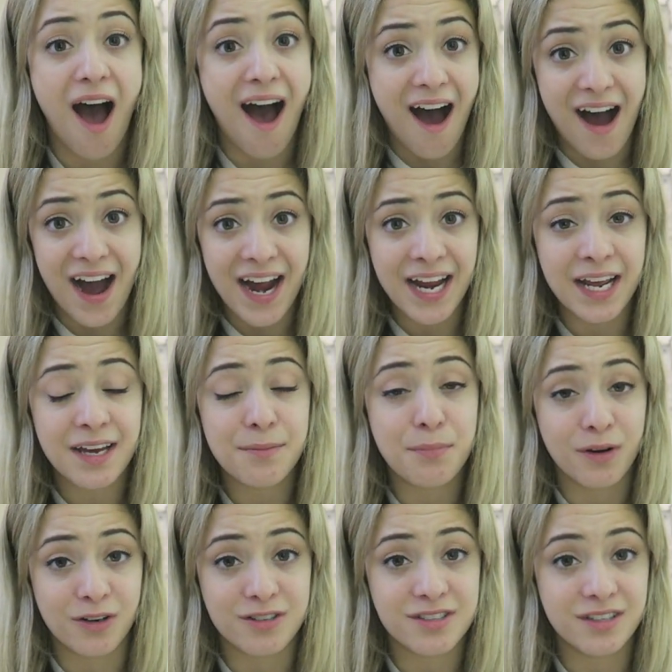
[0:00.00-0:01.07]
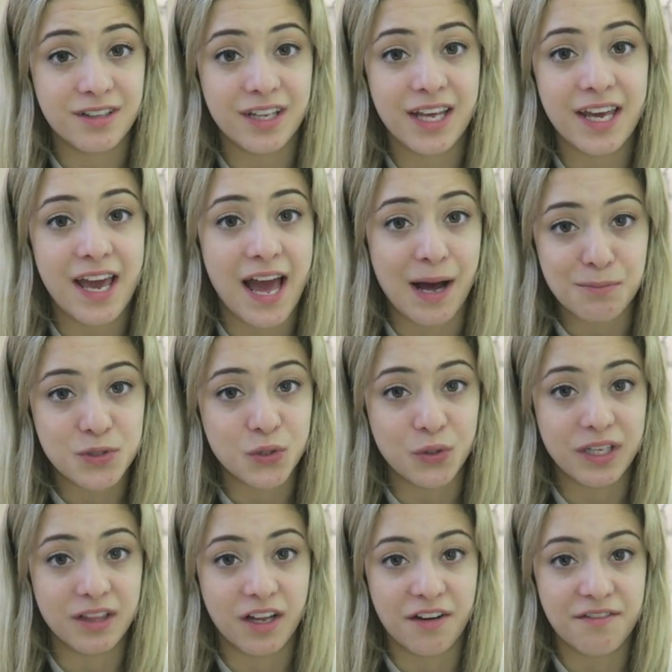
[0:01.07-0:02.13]
I personally
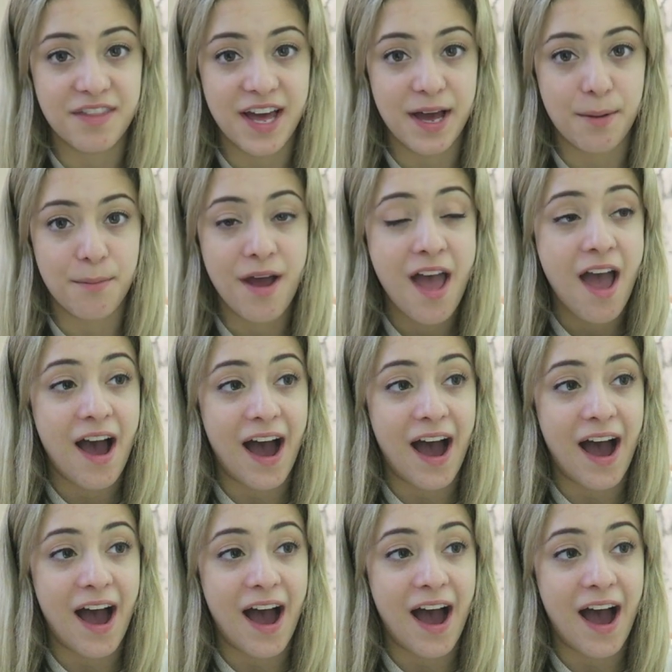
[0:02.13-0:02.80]
absolutely love them.